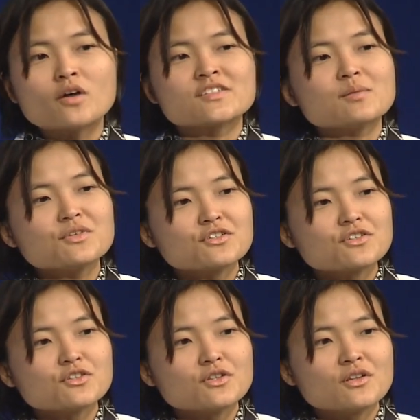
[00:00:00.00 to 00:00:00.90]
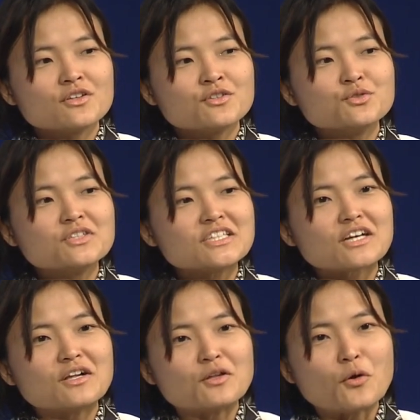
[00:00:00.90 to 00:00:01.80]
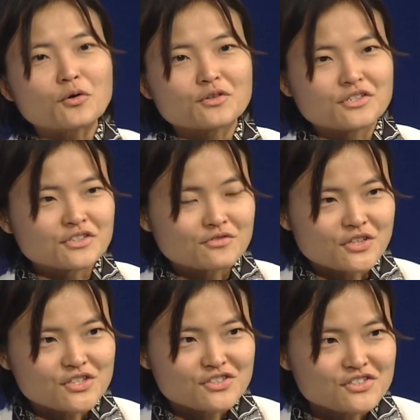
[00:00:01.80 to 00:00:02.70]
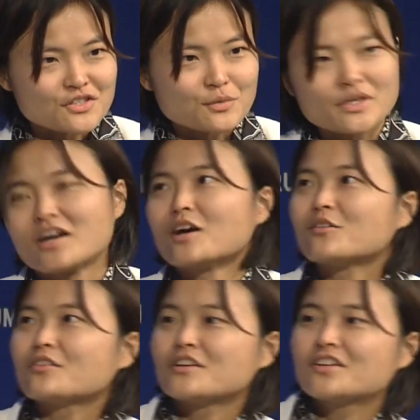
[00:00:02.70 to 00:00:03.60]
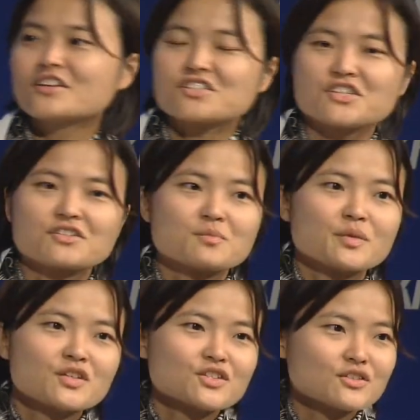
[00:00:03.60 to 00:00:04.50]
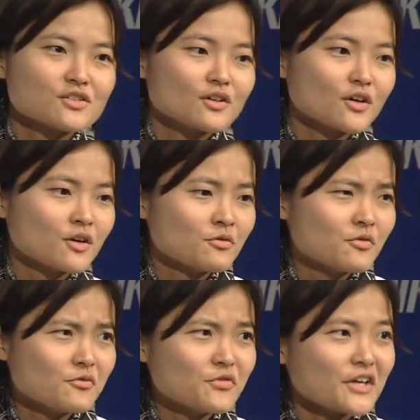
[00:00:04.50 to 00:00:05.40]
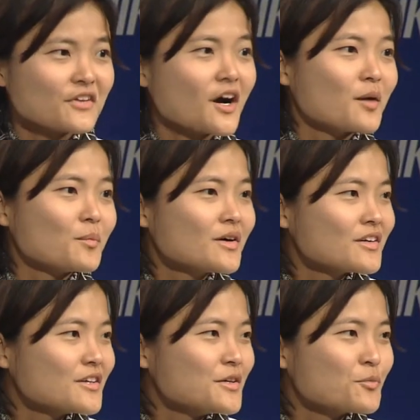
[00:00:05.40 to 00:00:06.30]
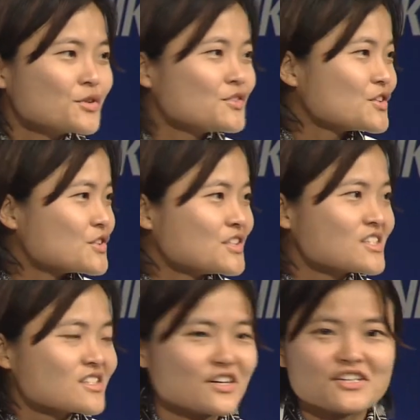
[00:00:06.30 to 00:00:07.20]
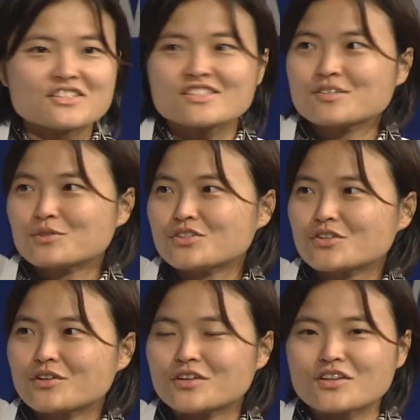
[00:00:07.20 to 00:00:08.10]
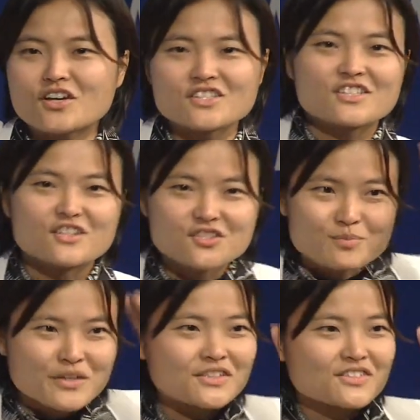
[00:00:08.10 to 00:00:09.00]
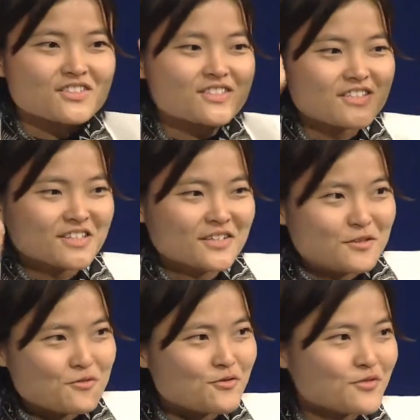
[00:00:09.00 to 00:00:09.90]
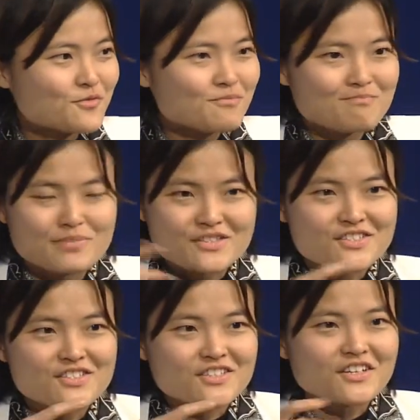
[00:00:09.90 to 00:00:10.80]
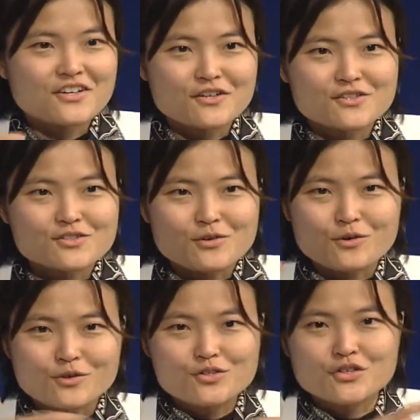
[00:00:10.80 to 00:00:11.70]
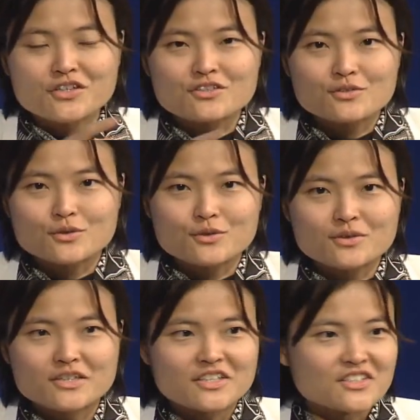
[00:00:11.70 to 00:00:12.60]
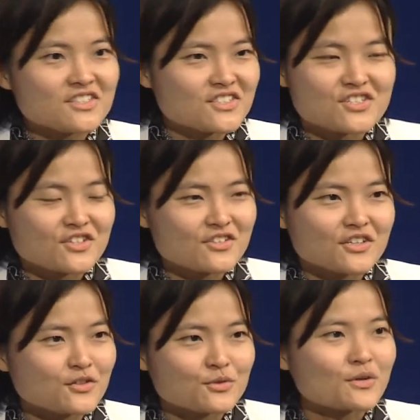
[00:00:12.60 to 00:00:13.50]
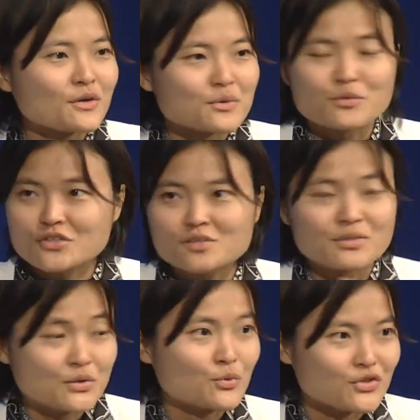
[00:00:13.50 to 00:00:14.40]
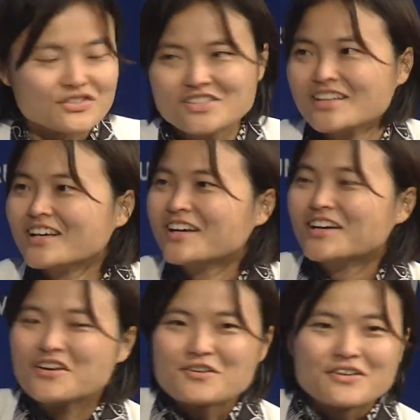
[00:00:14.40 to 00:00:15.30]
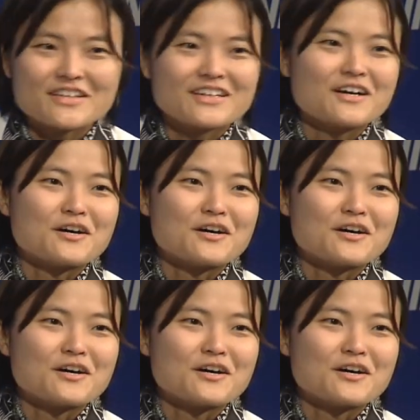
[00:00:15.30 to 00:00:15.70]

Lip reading: some other unique local innovations that we have. I think I shared a picture of Vietnam in one of the early slides where you saw lots and lots of bikers with buses and cars all trying to go against each other. I don't know how it works, but it works. Right.